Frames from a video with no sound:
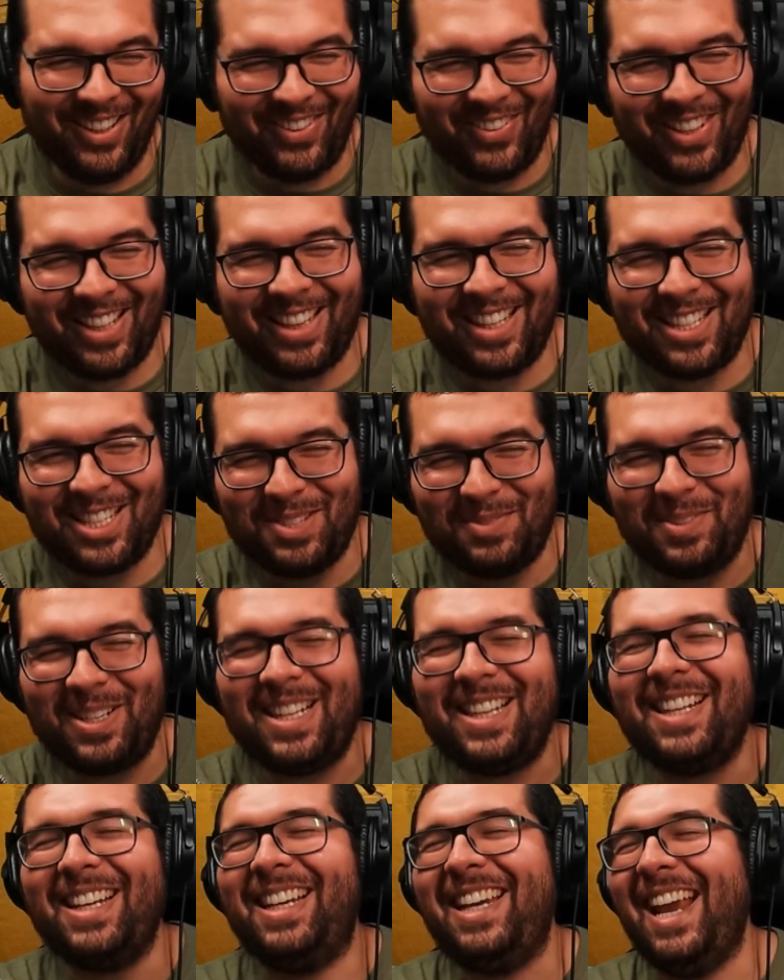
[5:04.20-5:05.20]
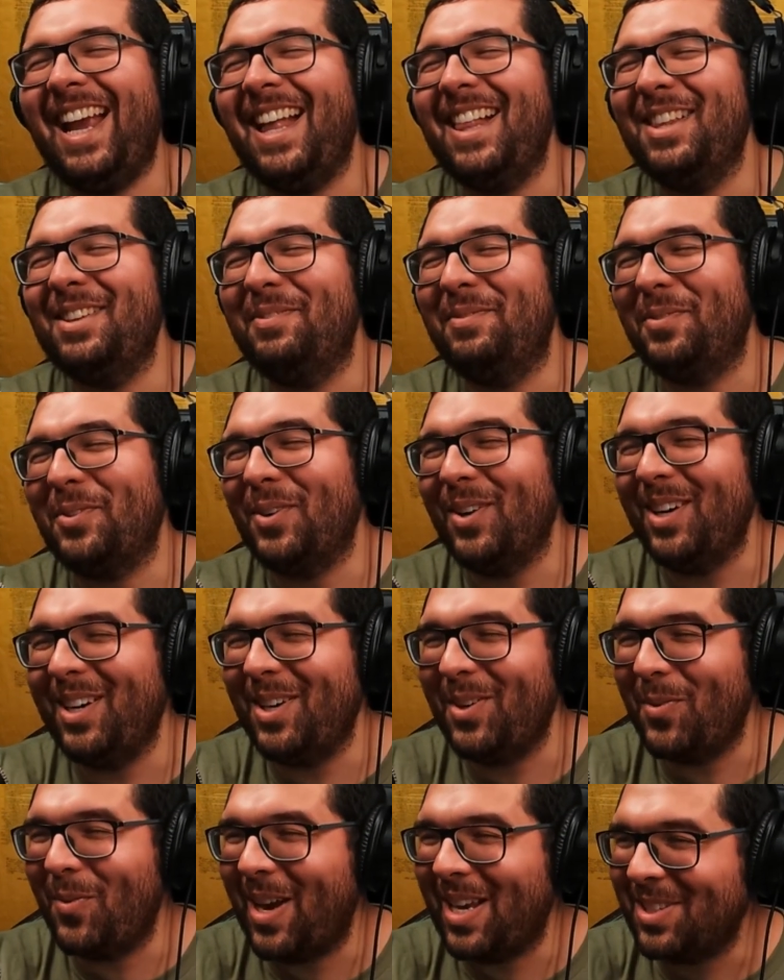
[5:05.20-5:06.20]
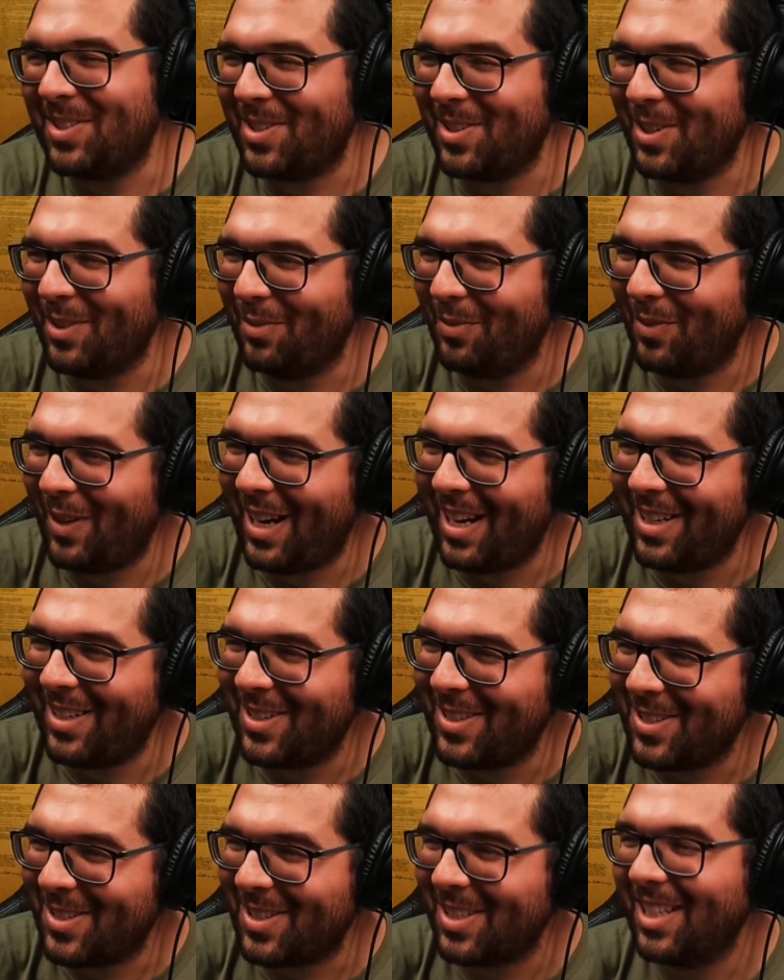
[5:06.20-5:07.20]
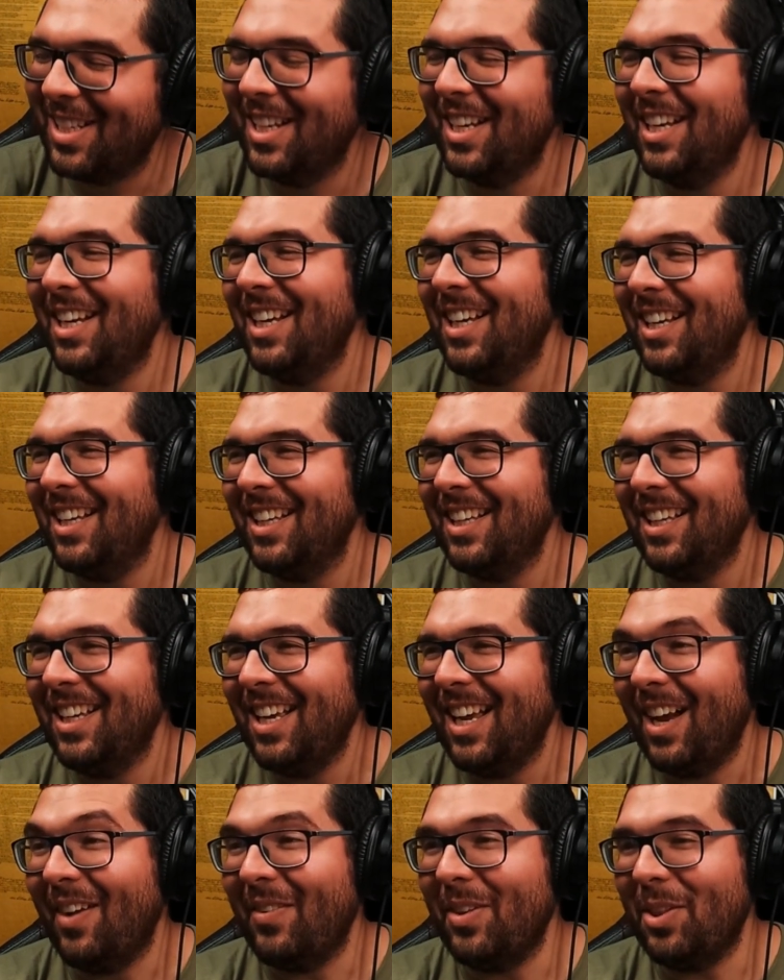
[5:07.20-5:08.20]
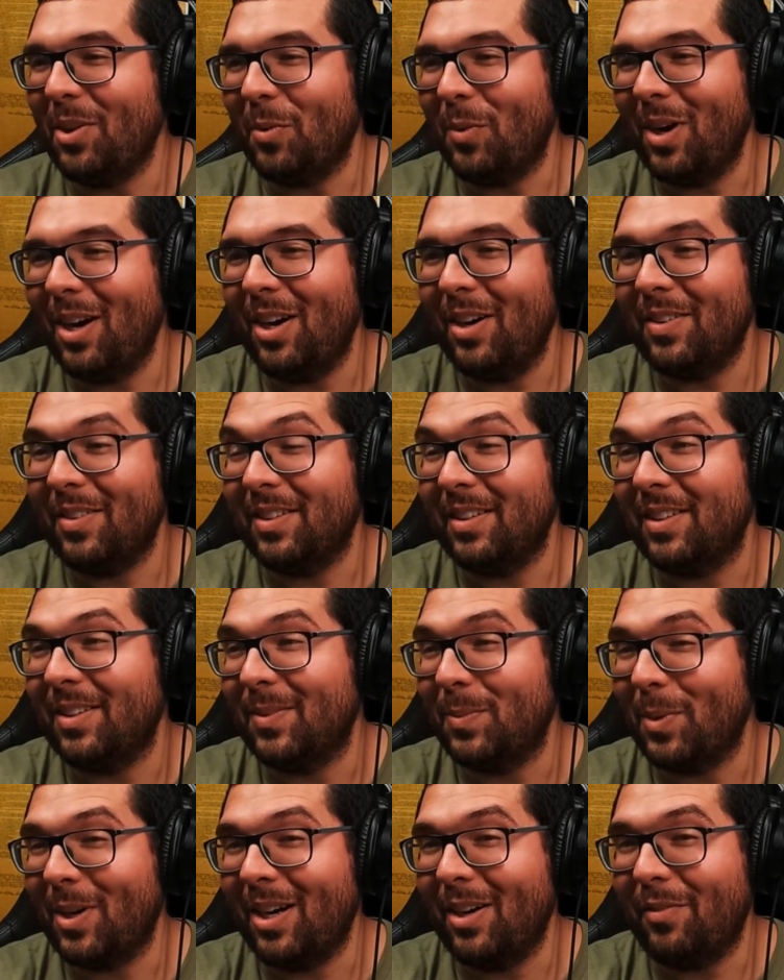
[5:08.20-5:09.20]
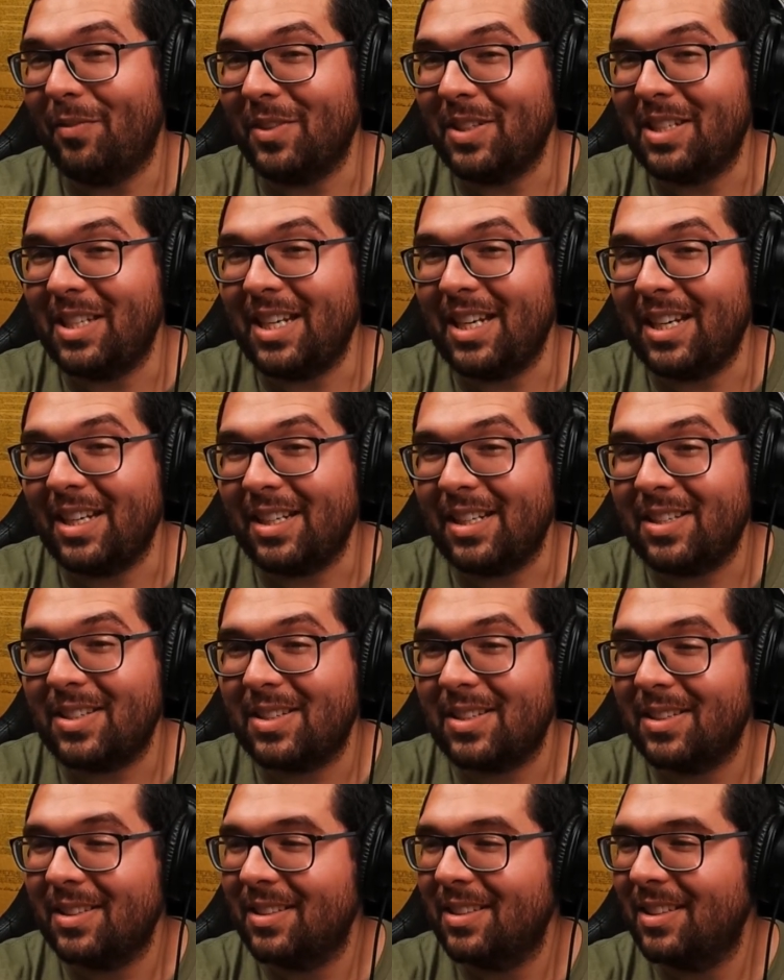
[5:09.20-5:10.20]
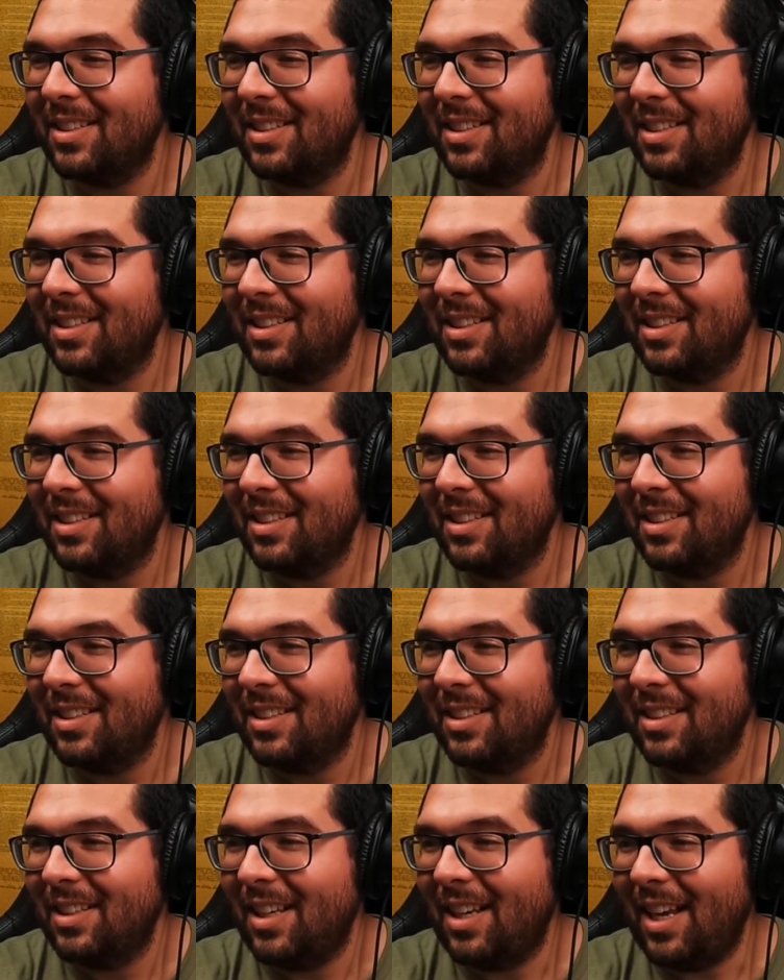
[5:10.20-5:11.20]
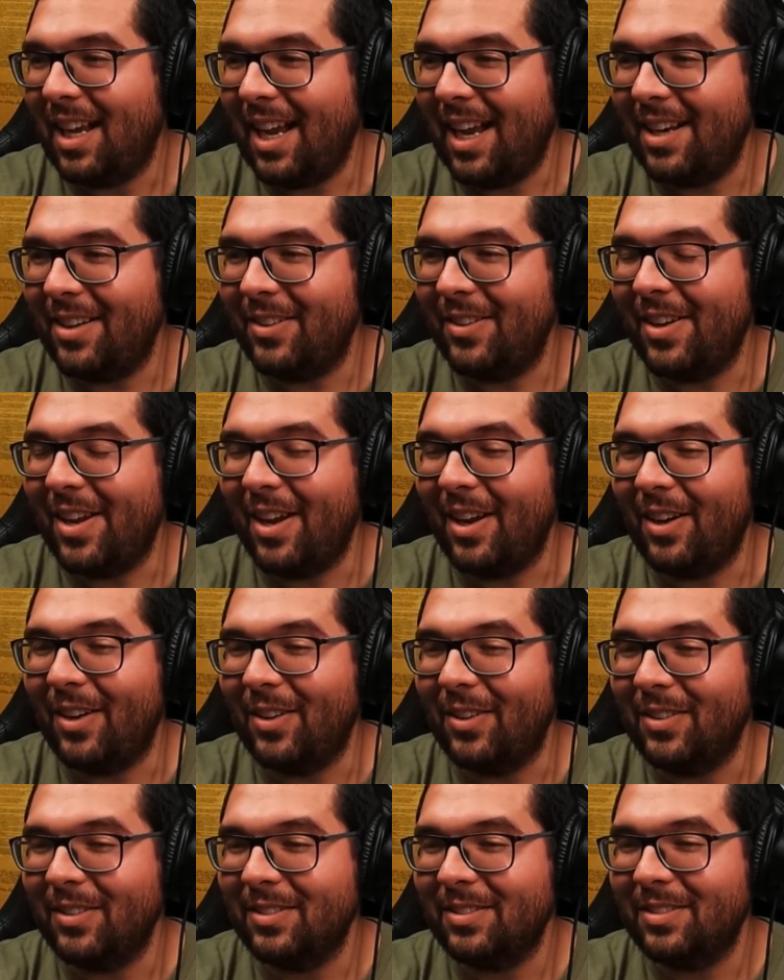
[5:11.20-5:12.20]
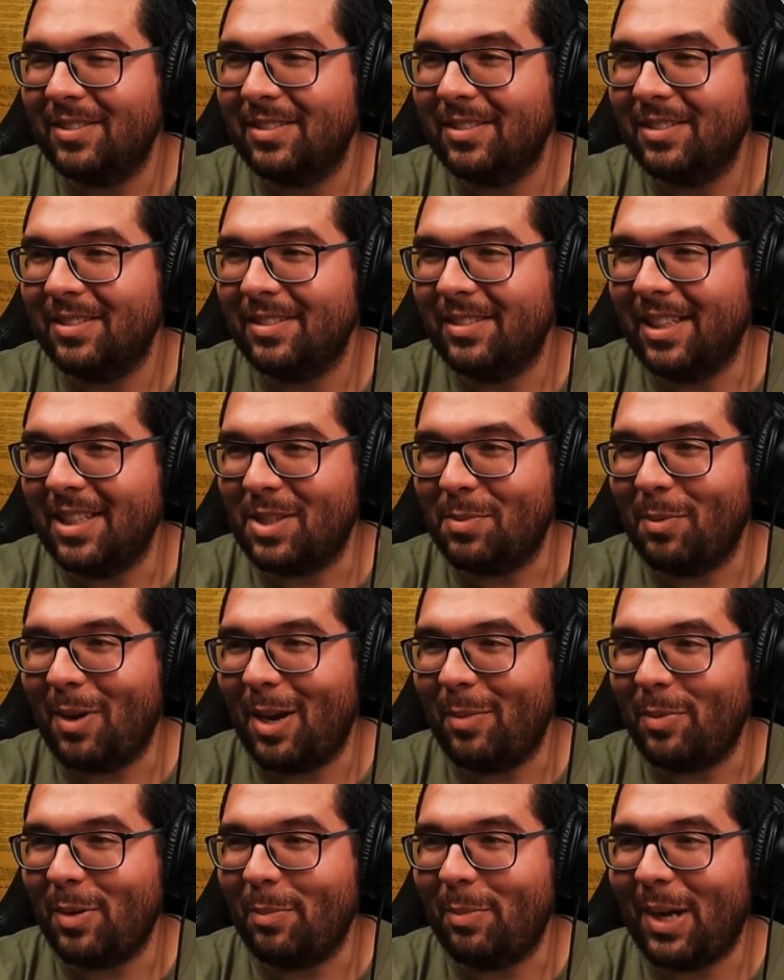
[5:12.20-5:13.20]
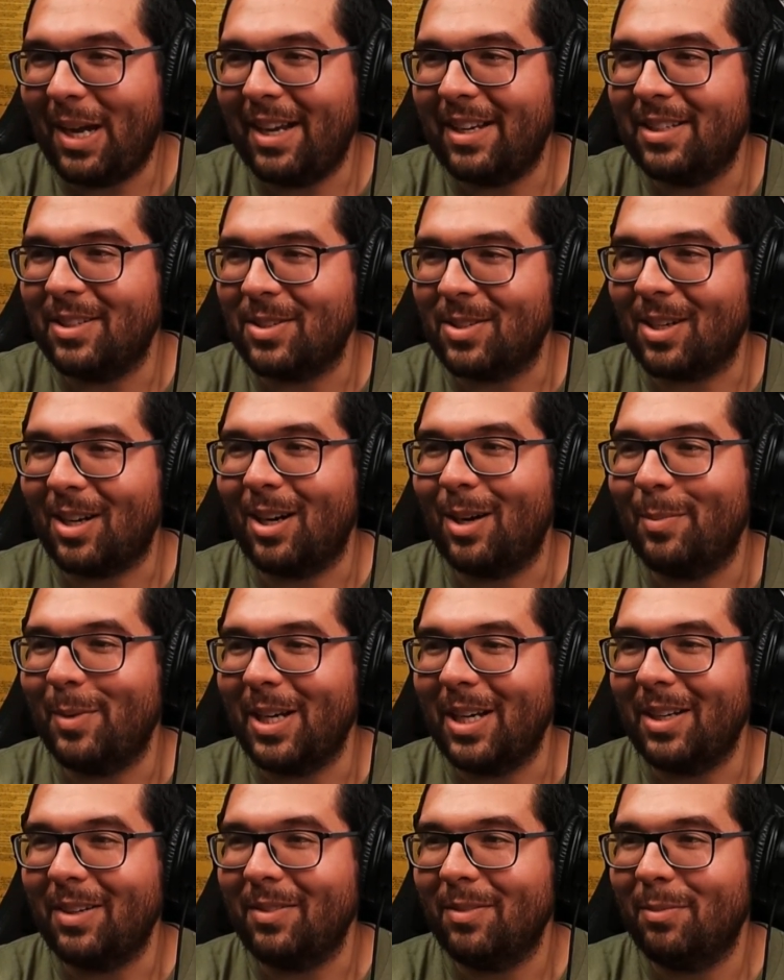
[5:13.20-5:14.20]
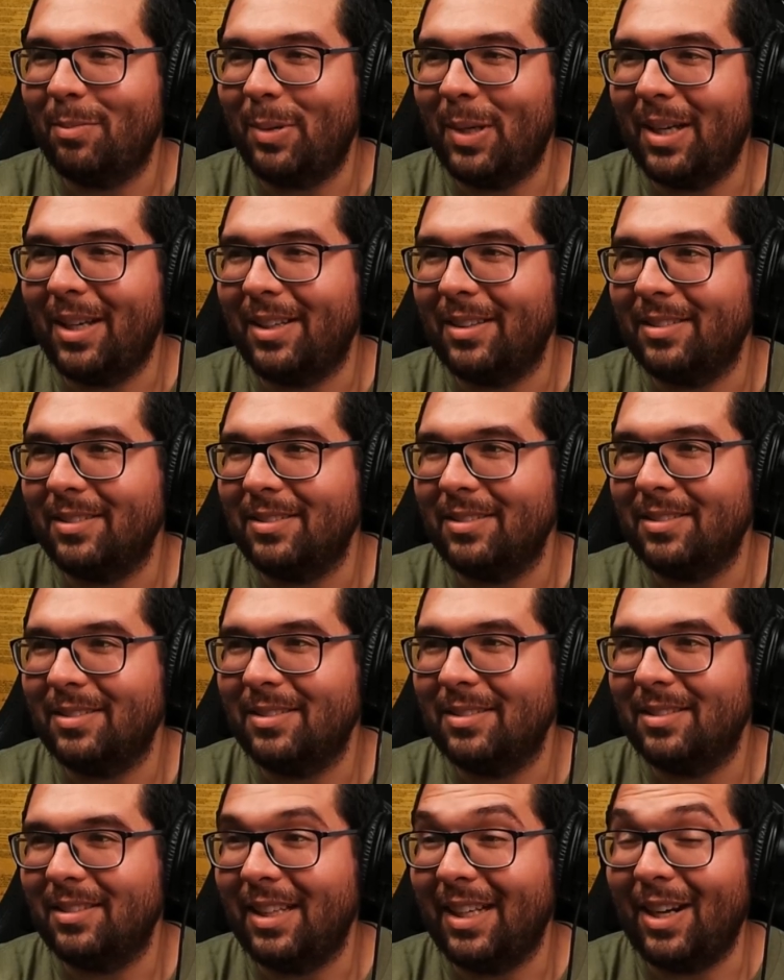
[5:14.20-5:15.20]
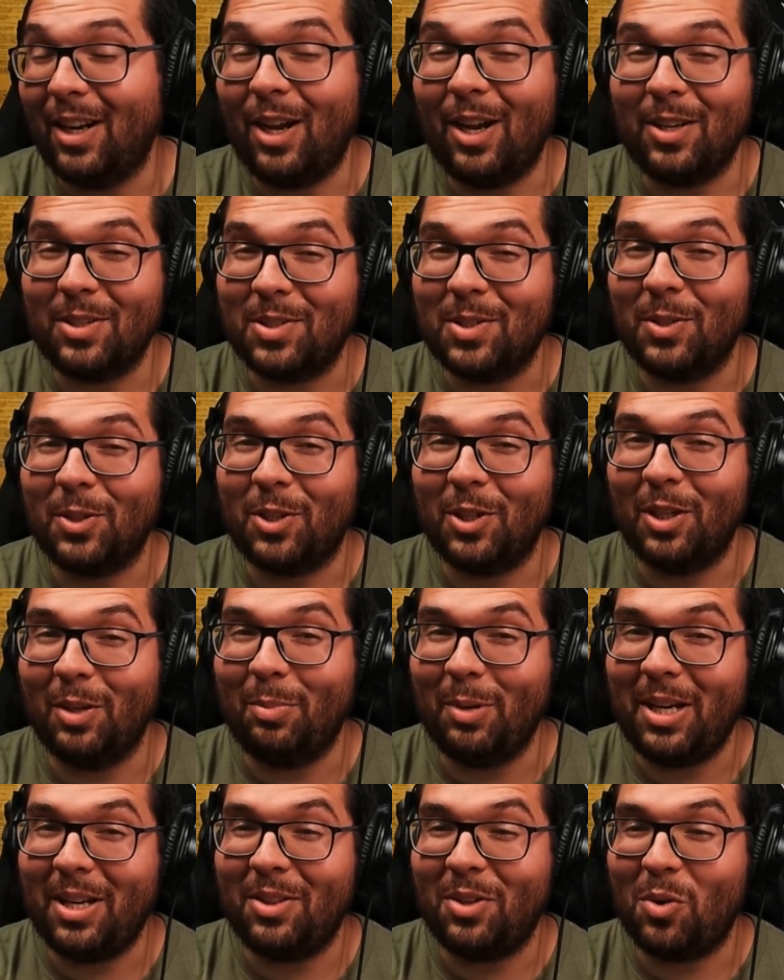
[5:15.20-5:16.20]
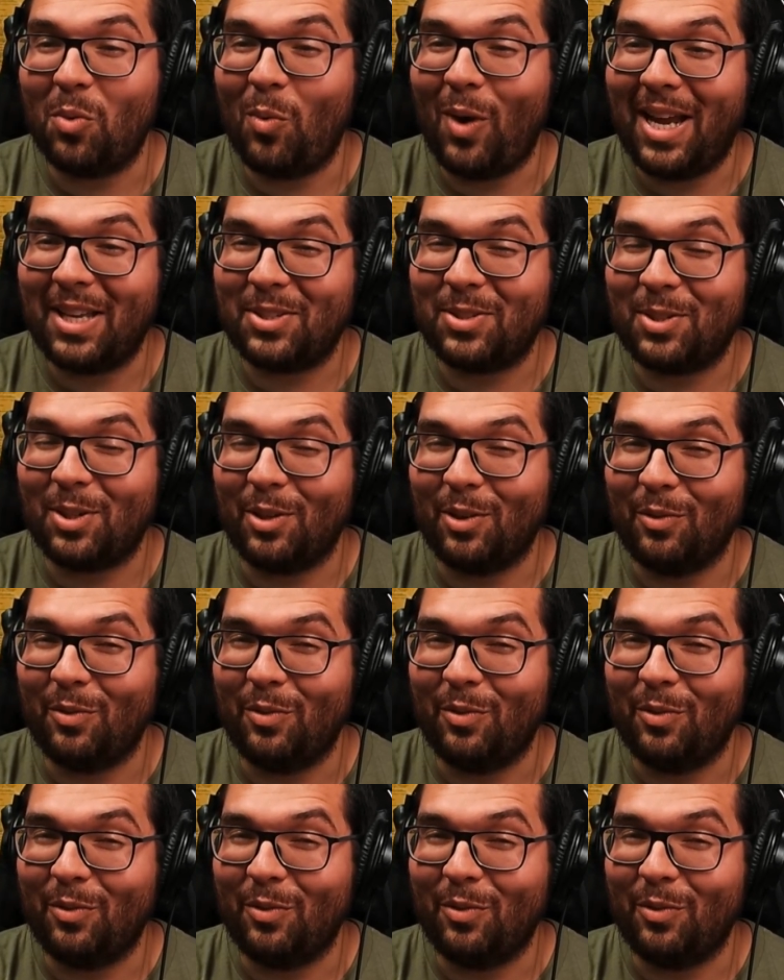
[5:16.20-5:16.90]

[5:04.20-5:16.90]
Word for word: would this be the California Western fighters? I mean, they're wearing they're wearing fatigues. I don't know. This might be Biden's army, but it also could be the Western,